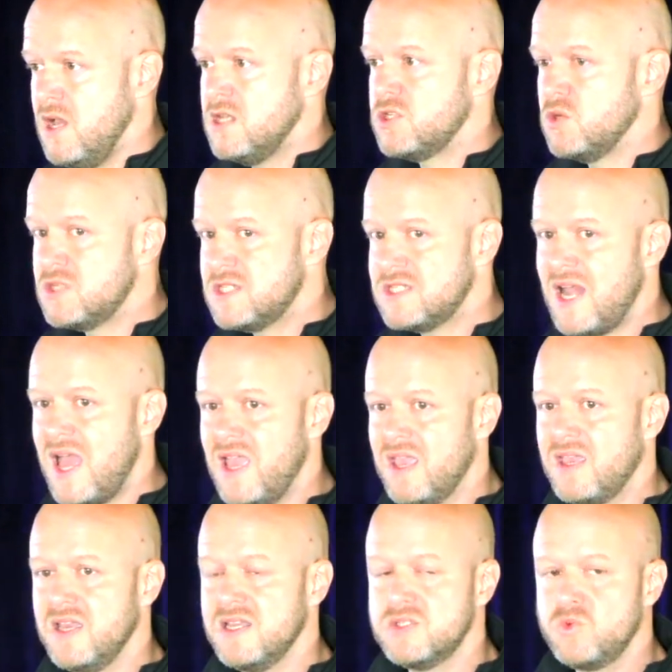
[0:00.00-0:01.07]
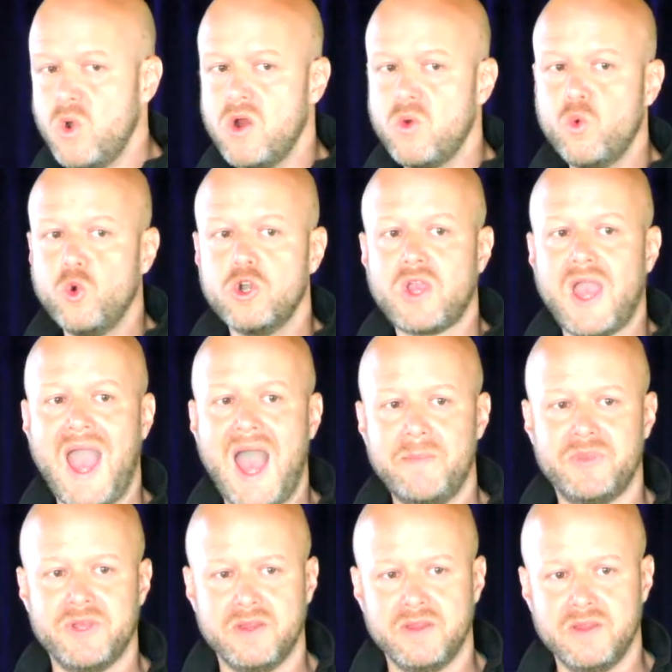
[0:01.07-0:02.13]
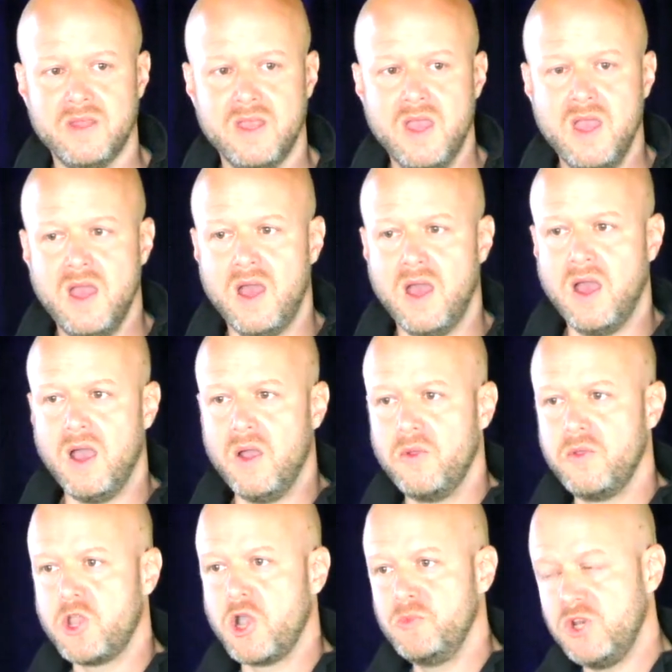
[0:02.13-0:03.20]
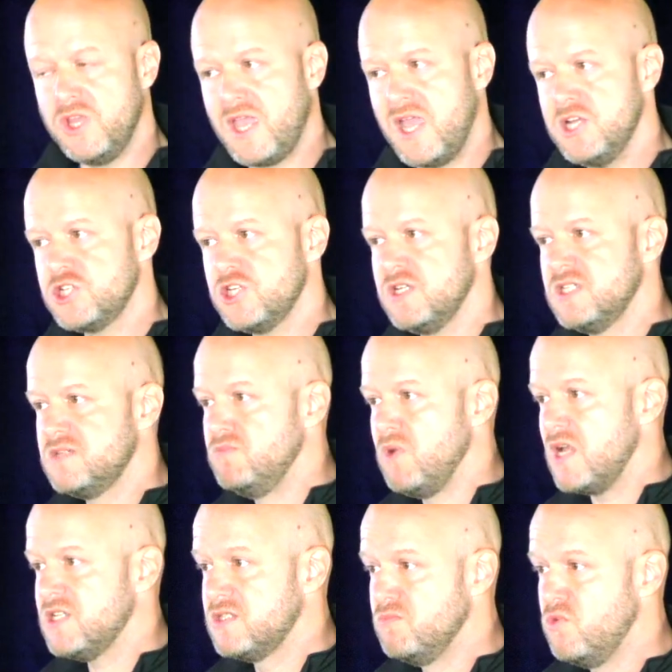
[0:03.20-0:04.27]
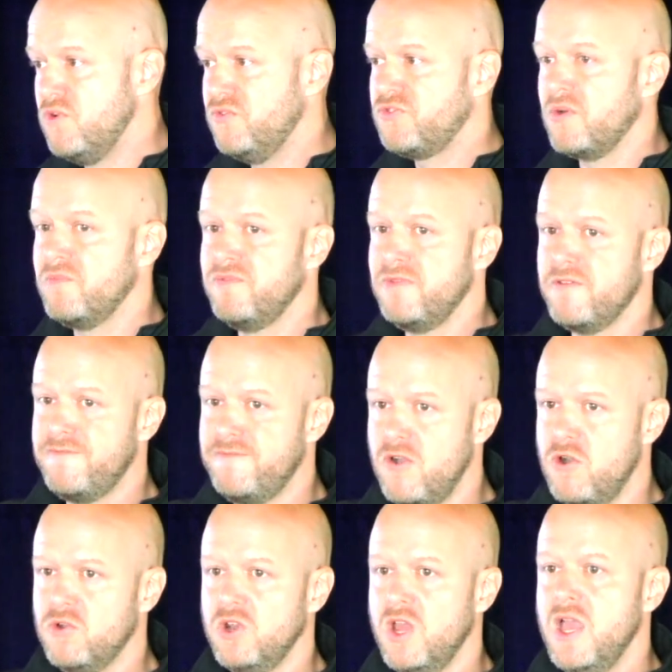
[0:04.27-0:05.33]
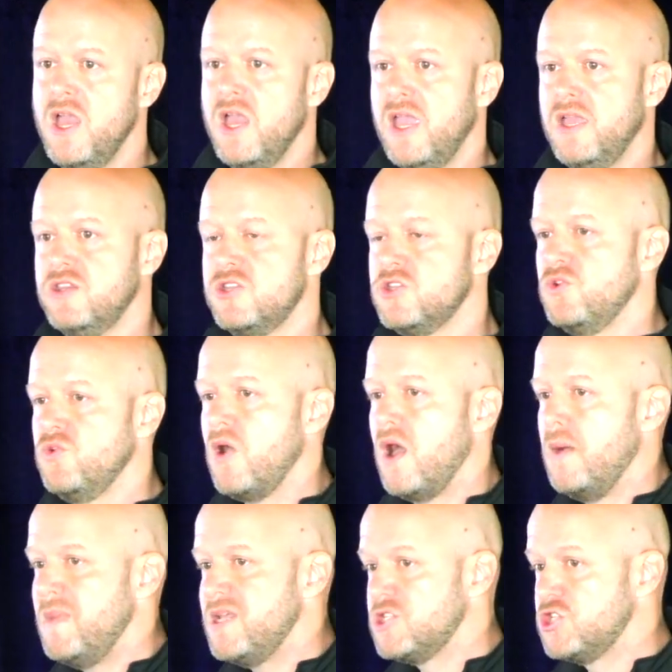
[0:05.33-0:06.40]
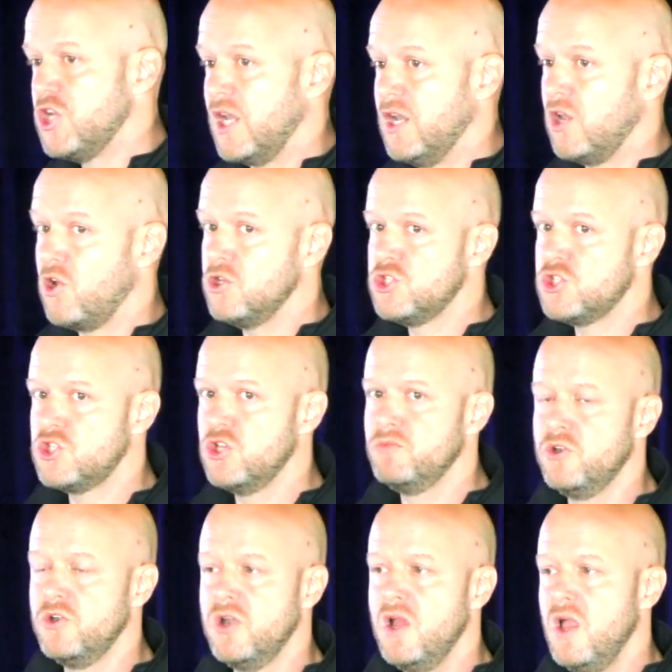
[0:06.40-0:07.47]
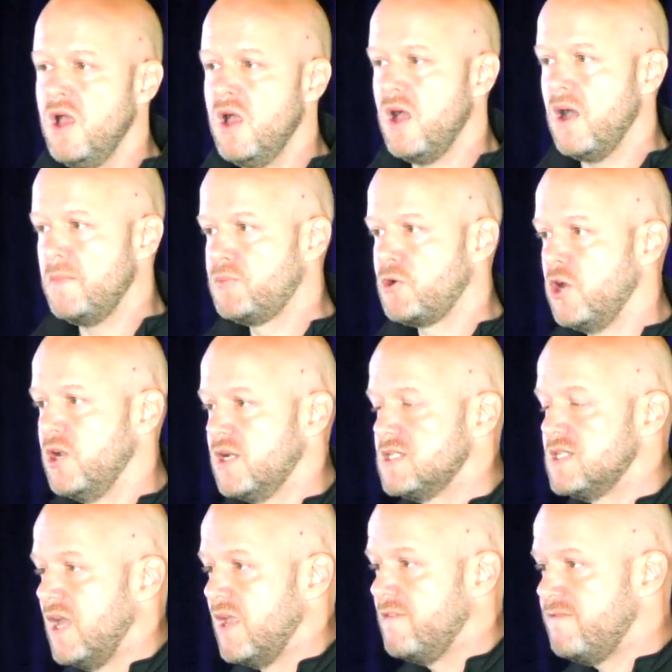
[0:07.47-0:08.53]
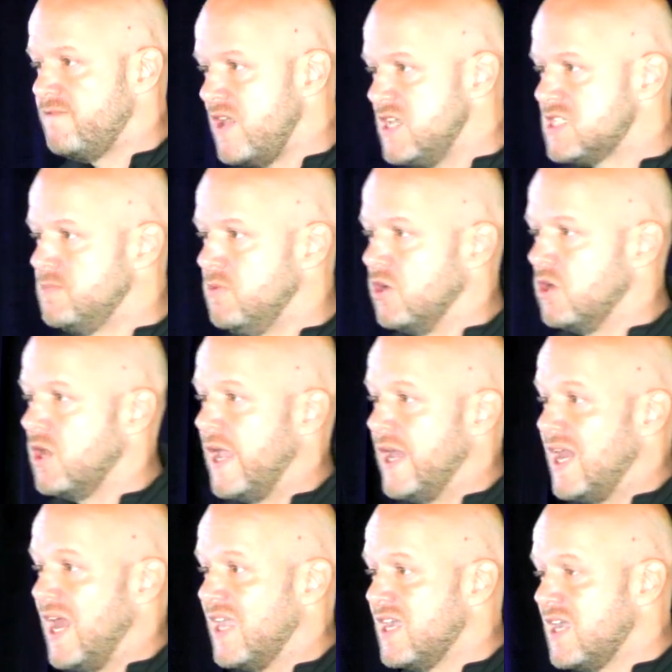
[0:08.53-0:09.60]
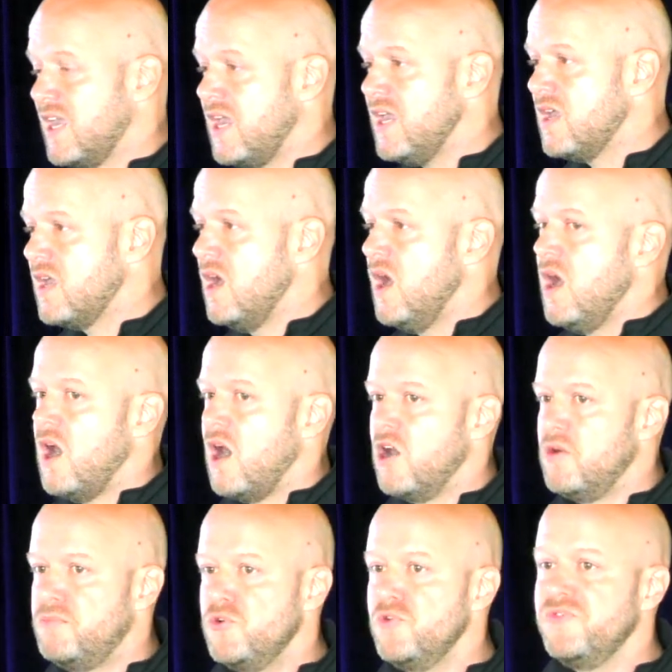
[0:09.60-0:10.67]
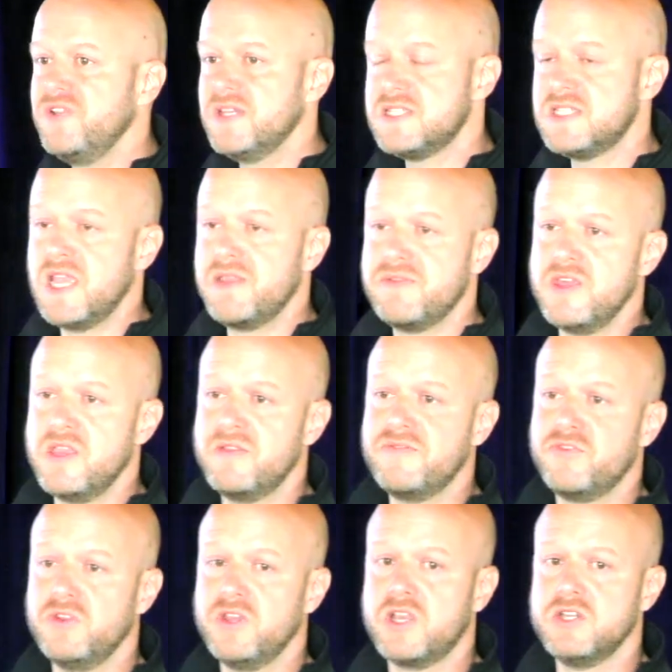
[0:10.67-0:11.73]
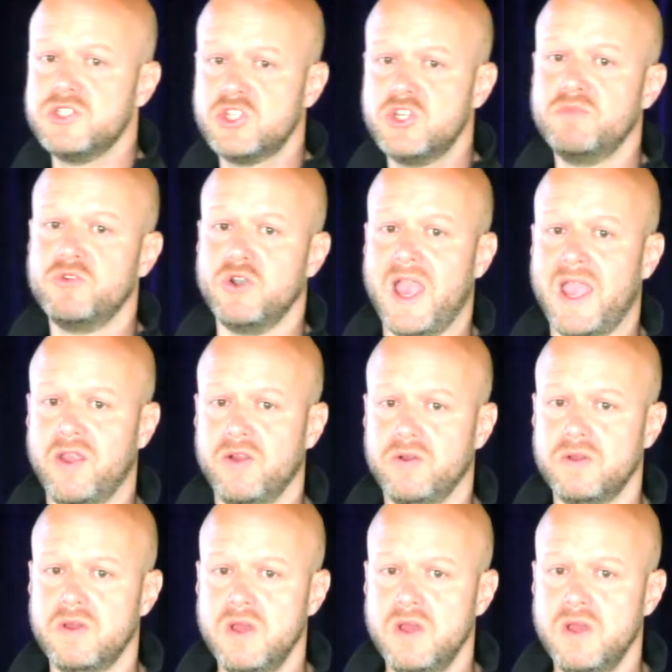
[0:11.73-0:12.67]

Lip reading: So Slack is where work happens. Communication has moved from the phone into messaging, and consumer products like Facebook and like Kik are proving the same thing for the consumer angle.